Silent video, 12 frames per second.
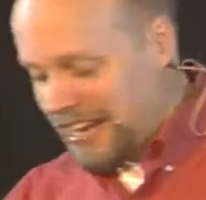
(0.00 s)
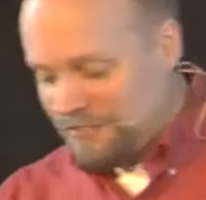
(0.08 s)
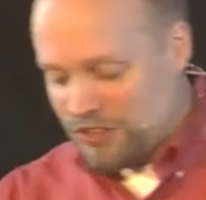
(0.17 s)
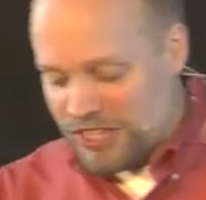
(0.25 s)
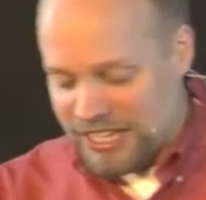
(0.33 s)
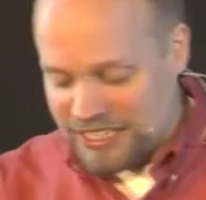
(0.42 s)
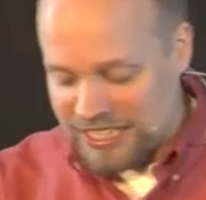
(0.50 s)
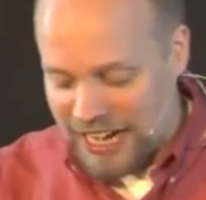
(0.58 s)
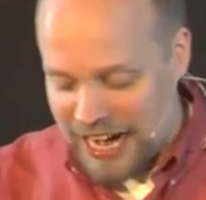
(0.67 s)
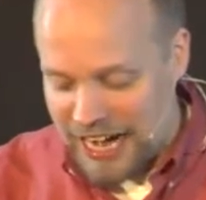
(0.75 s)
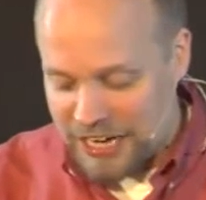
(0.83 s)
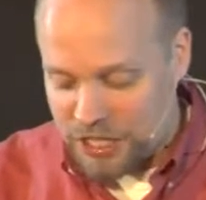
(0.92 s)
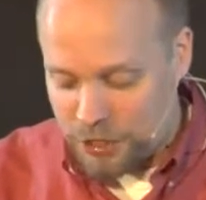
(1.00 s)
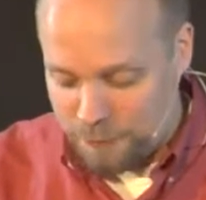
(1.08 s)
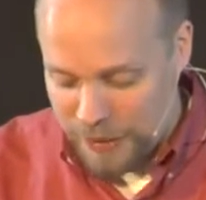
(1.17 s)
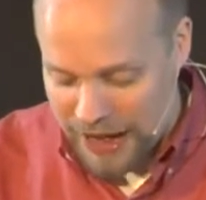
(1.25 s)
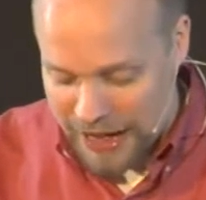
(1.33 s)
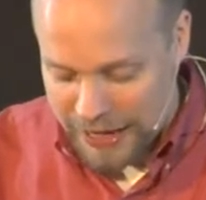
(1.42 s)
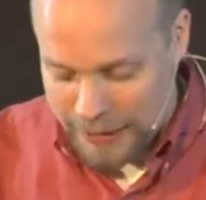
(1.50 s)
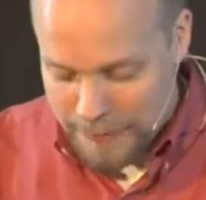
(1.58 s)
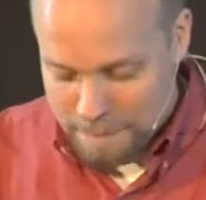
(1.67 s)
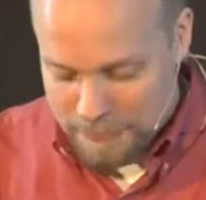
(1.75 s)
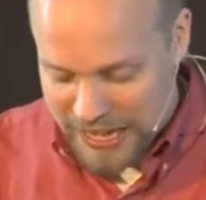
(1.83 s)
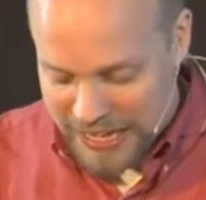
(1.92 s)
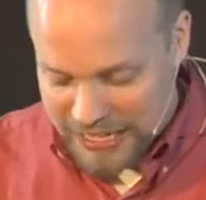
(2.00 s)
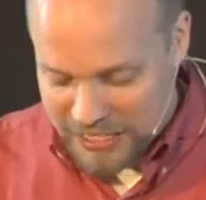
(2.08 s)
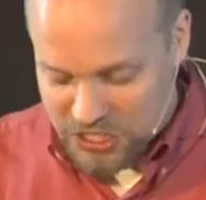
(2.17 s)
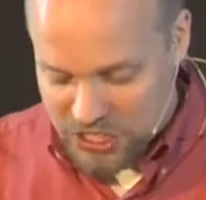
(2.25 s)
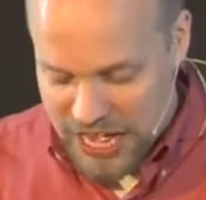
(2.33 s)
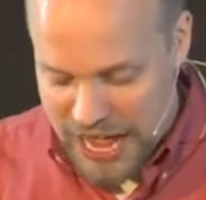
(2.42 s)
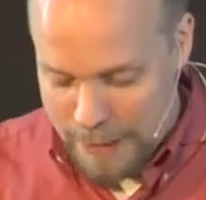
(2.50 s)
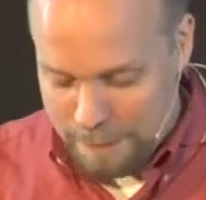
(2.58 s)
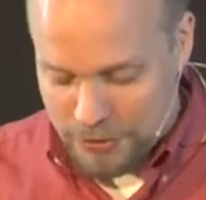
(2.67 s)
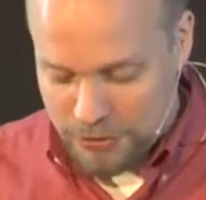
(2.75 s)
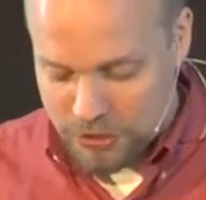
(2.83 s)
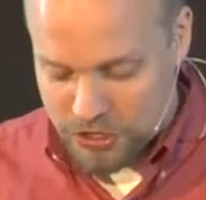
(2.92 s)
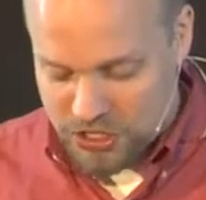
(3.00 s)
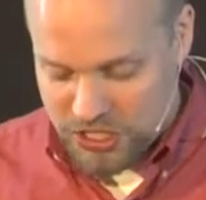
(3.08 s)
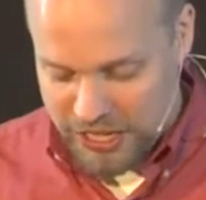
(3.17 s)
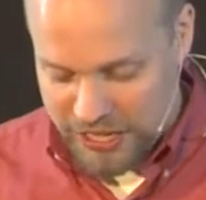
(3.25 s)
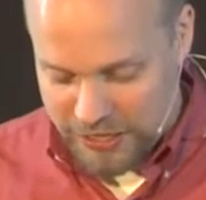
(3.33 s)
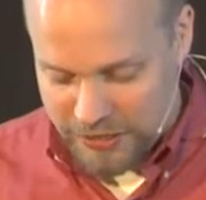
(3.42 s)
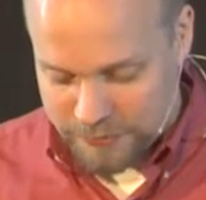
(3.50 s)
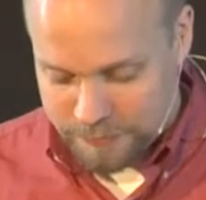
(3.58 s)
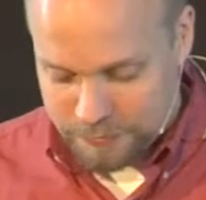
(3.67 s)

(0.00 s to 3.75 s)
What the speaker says: even get to occupy his capital city